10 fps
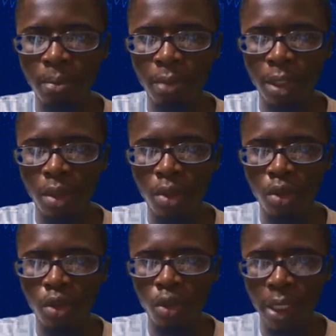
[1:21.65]
be equal to
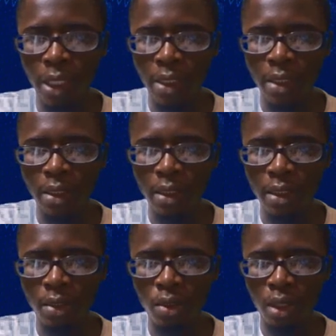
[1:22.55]
2x,
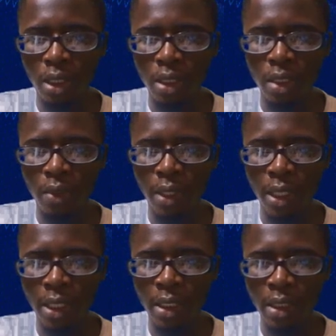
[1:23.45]
so that our
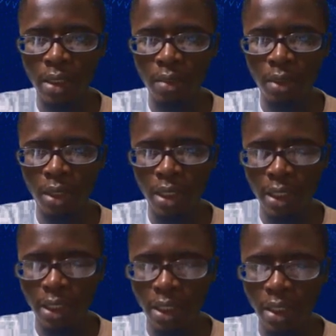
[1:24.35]
n is the same thing as
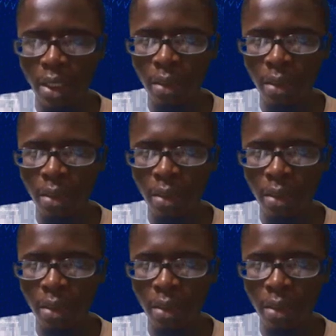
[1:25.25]
x.